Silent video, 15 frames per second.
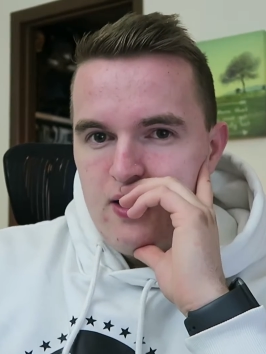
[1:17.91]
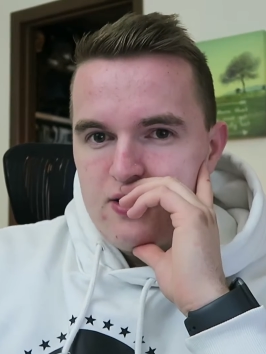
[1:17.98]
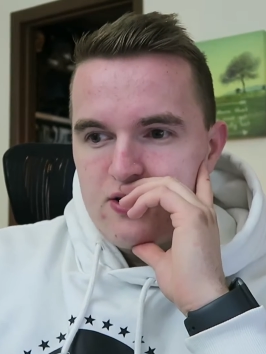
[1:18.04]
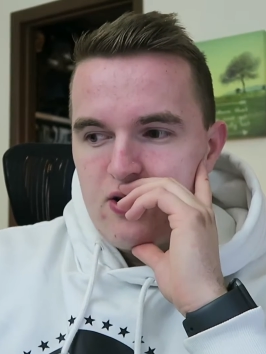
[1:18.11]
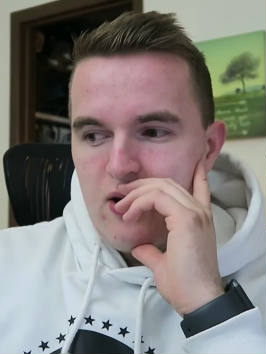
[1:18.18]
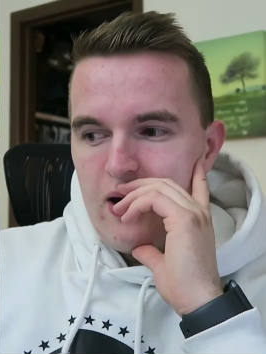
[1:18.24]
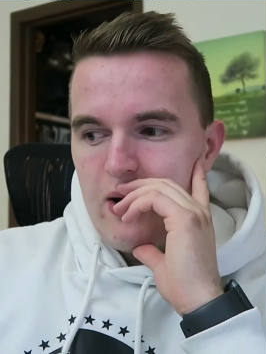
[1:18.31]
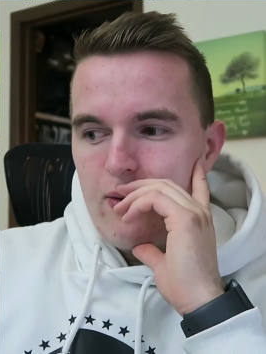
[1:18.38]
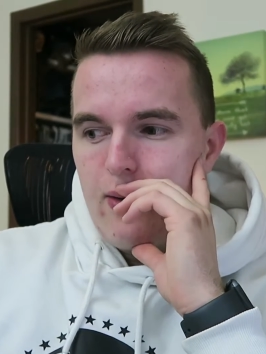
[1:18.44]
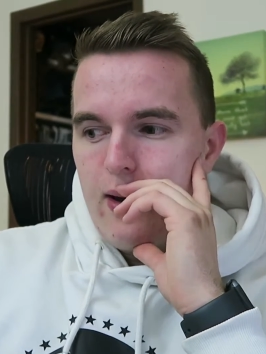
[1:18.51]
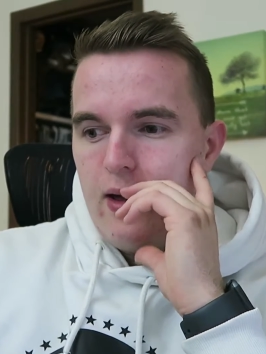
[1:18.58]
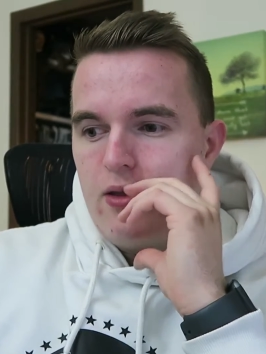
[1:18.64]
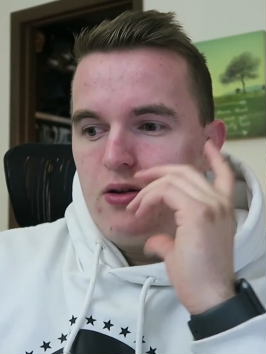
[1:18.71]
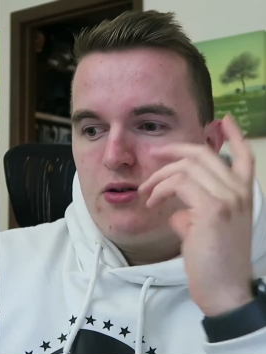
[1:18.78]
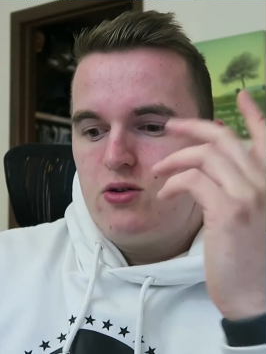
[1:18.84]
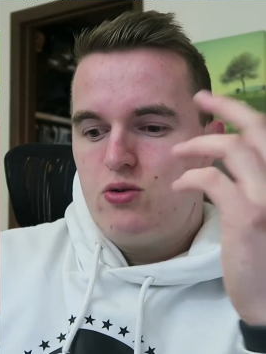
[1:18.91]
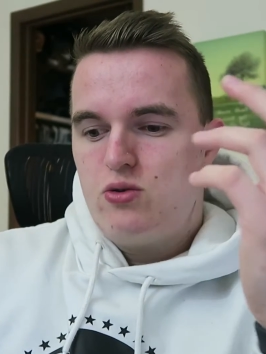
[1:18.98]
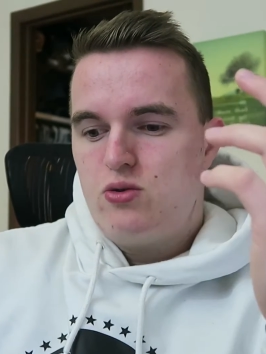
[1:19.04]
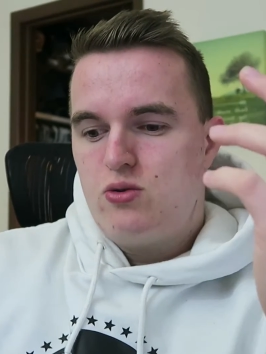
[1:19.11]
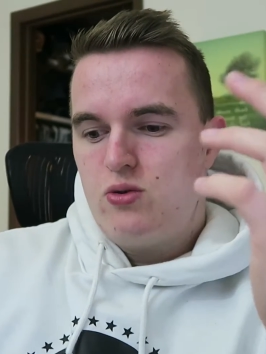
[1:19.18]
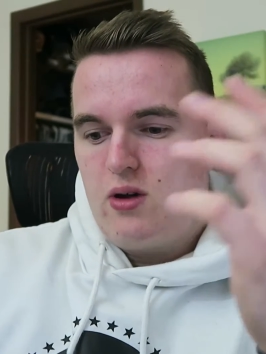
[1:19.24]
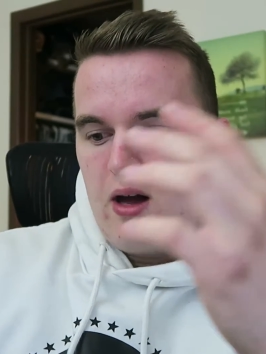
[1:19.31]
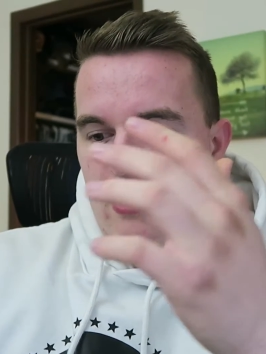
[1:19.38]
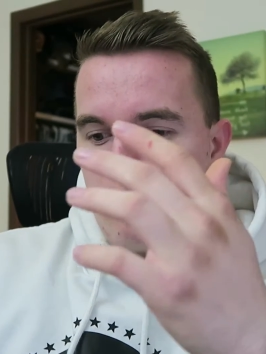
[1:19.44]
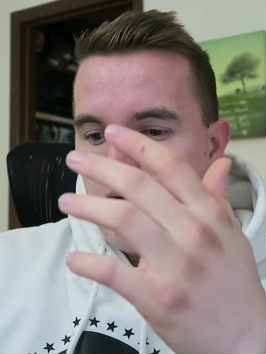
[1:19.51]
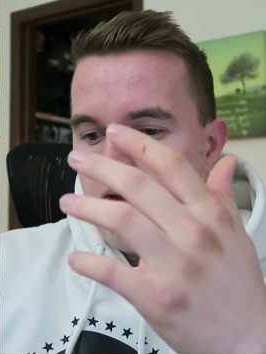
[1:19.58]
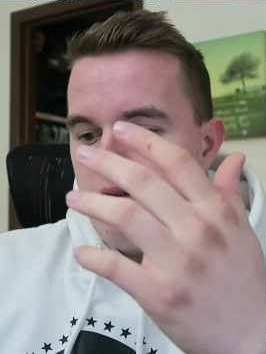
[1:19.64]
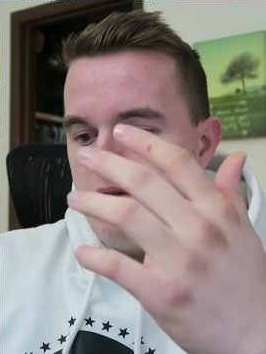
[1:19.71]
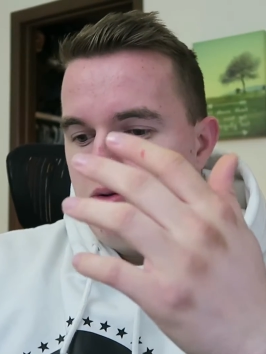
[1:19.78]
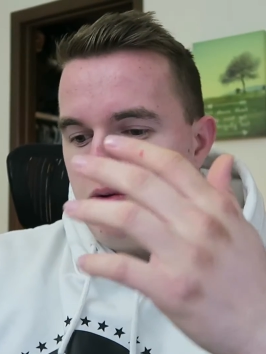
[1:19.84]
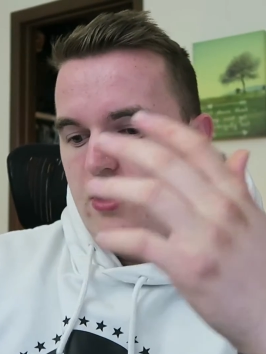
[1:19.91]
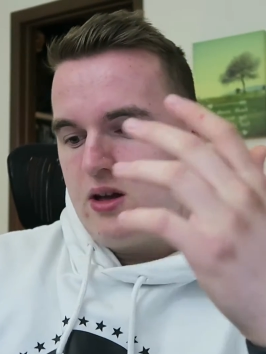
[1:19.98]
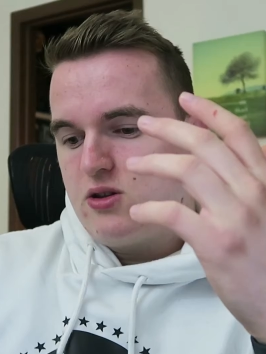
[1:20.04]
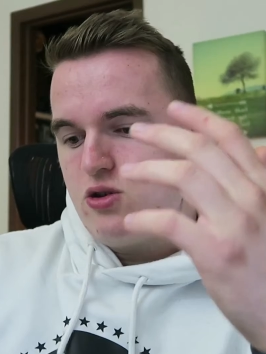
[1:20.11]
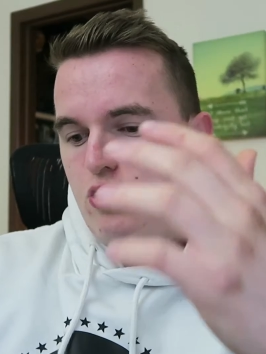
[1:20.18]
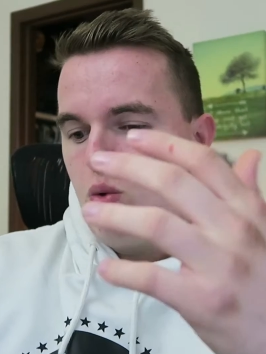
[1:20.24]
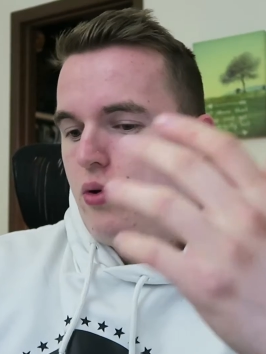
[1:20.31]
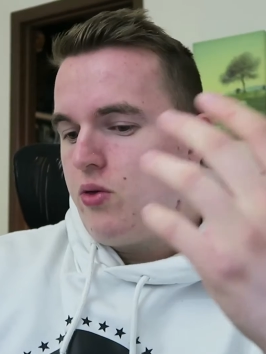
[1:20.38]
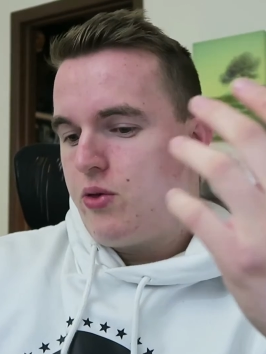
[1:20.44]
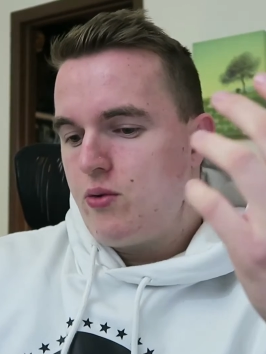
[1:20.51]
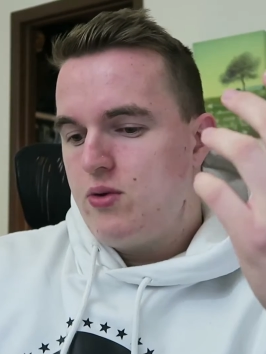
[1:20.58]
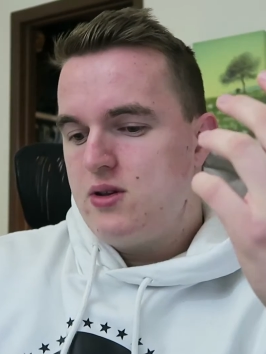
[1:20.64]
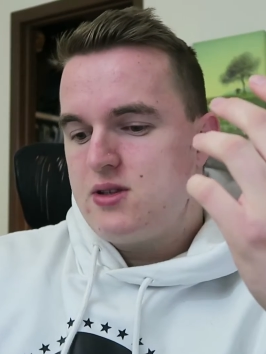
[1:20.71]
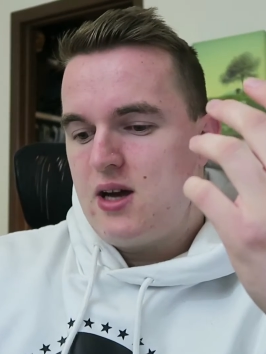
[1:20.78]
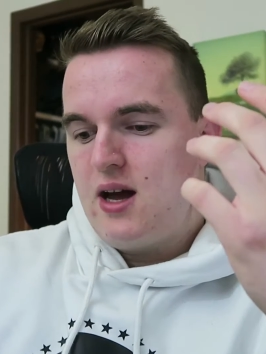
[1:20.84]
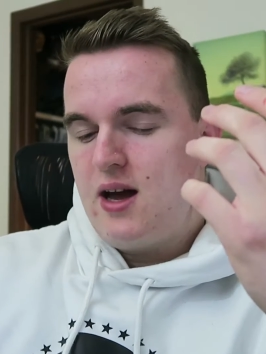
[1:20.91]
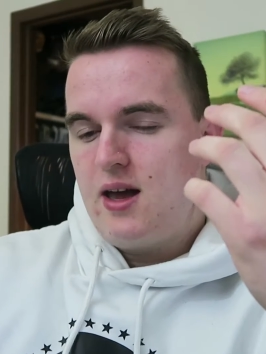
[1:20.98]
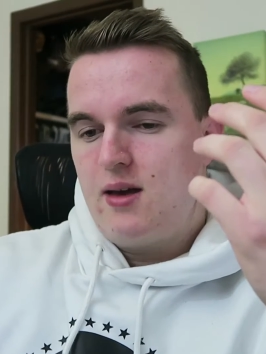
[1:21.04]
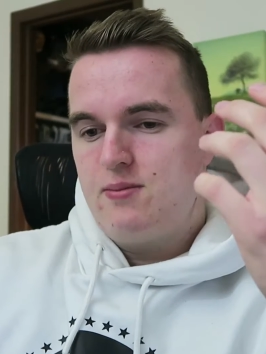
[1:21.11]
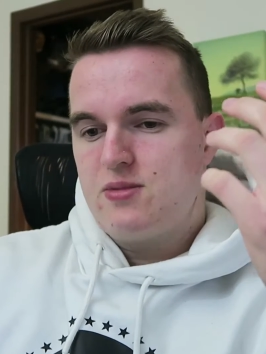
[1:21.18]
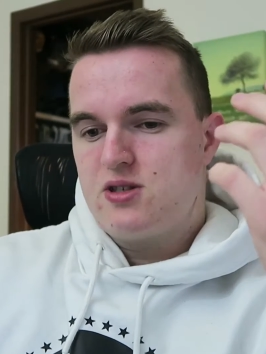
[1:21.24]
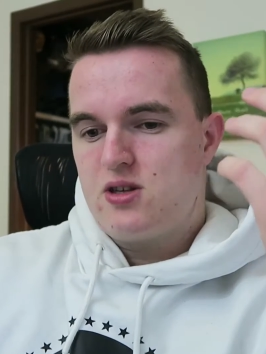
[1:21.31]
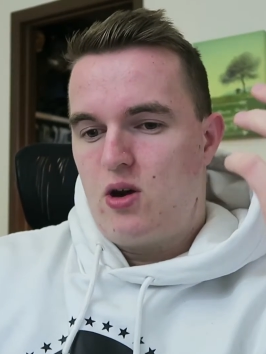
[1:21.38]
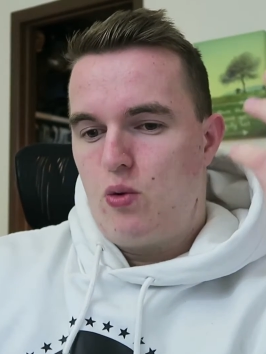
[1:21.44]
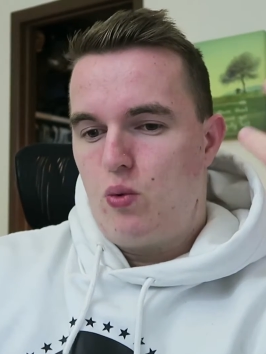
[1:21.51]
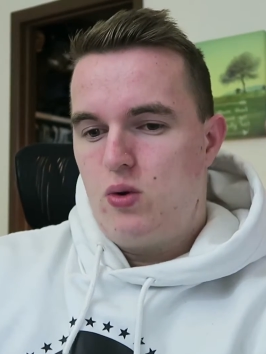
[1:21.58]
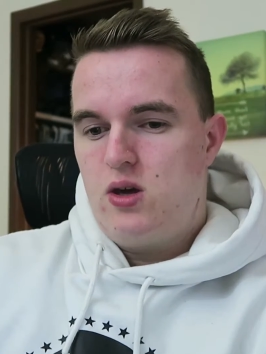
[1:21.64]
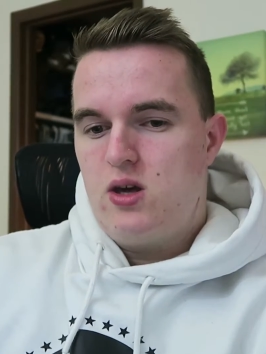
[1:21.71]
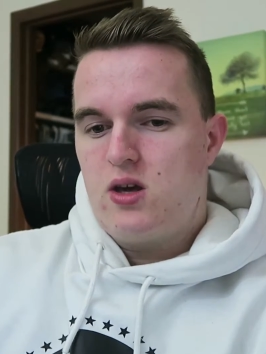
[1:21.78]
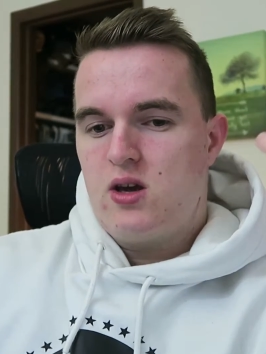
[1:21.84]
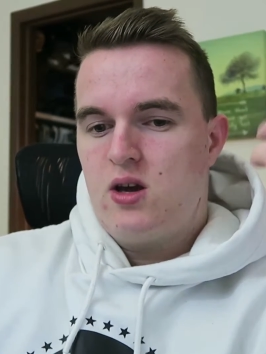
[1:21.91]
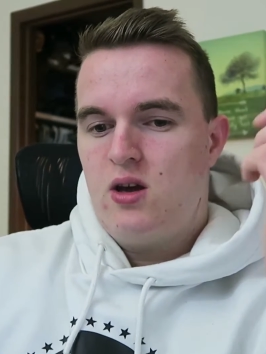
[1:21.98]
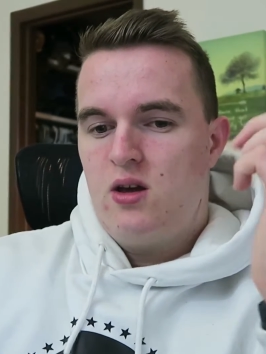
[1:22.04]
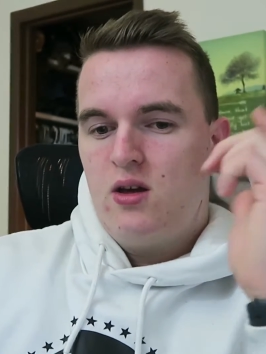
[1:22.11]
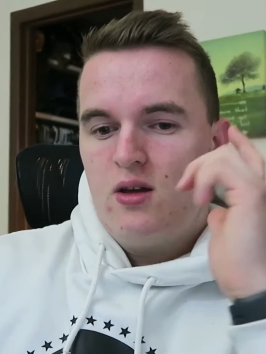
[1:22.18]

So I rather do I rather do like two or three times a week